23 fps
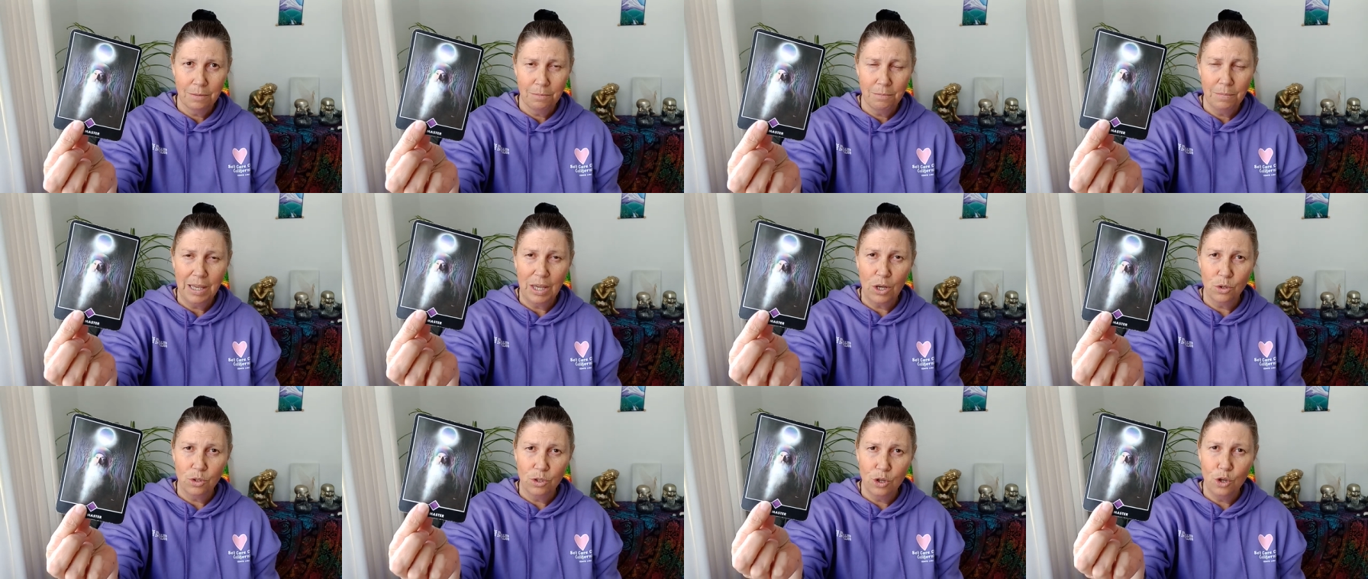
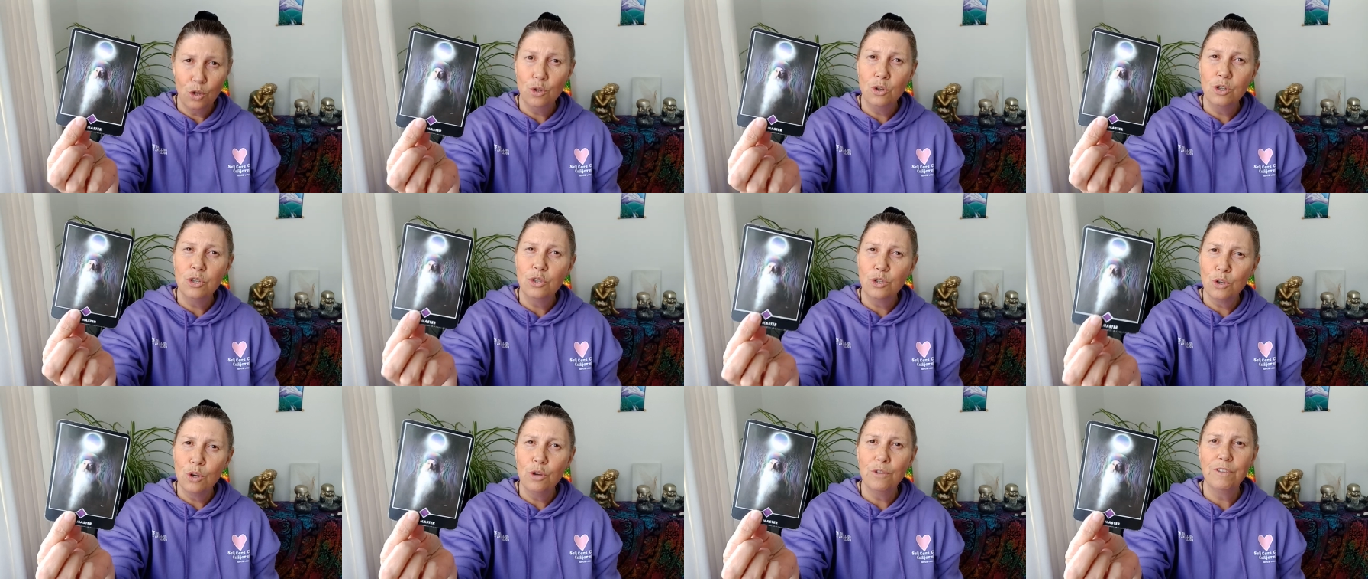because you
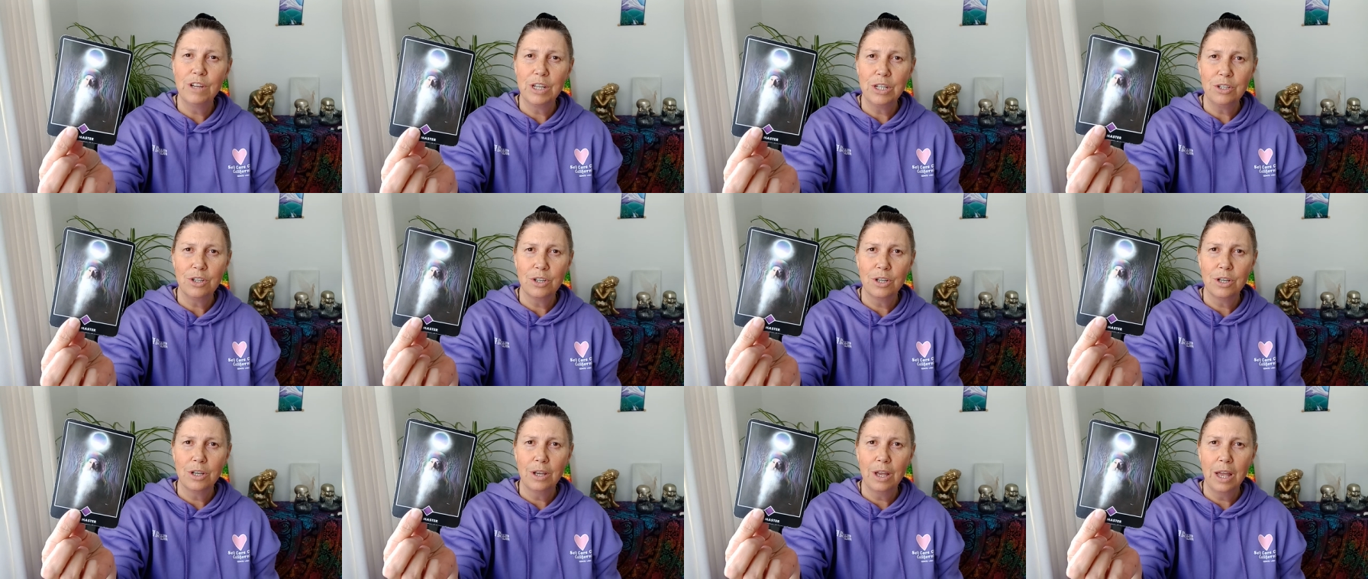deserve it
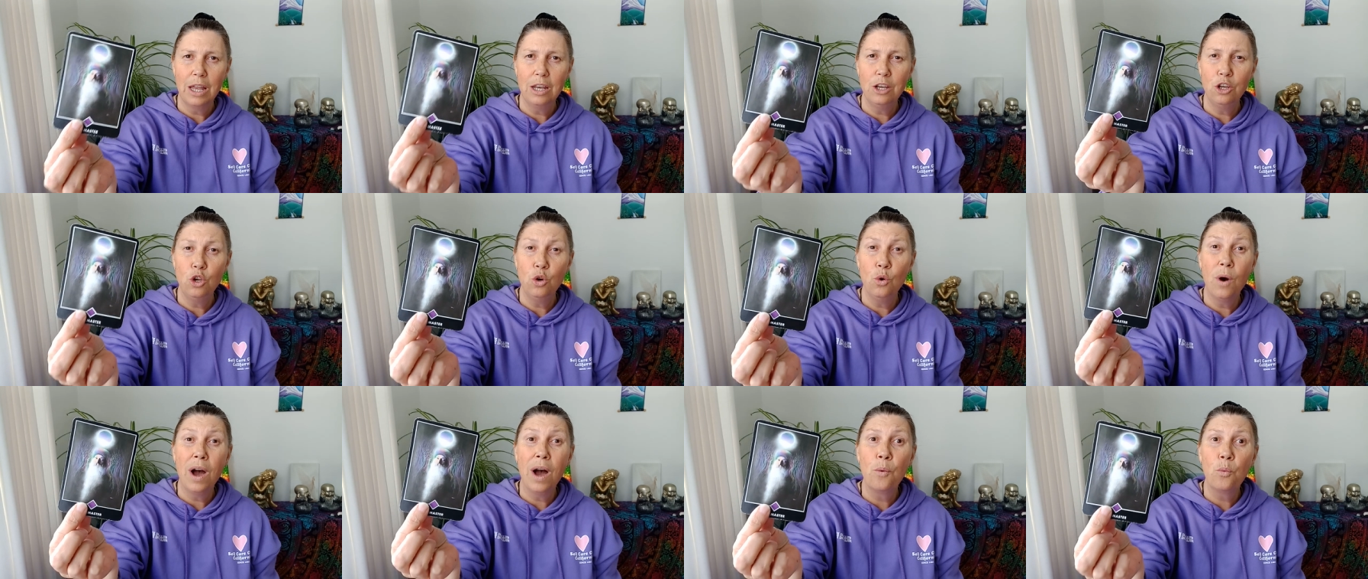and
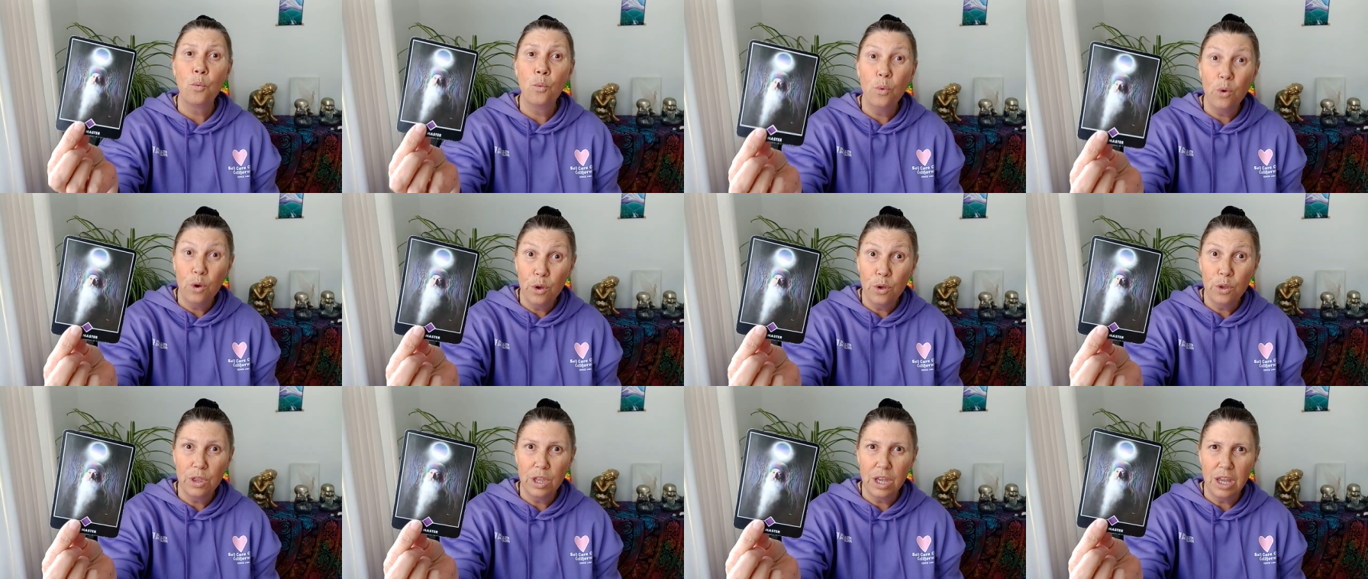you are
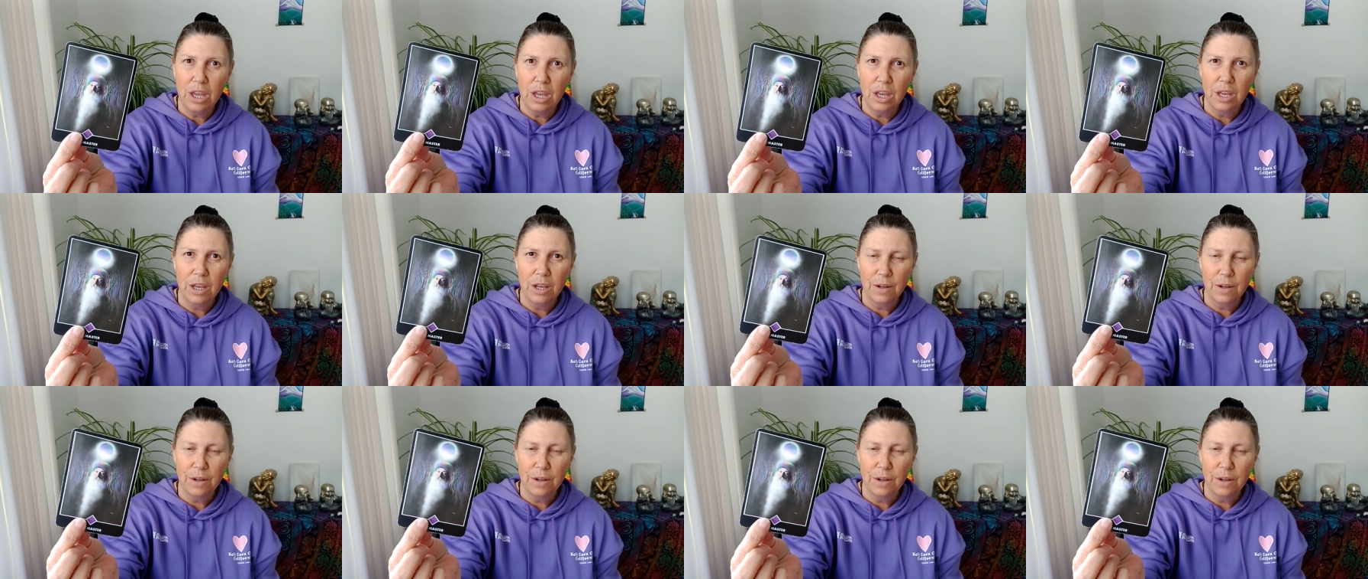worthy.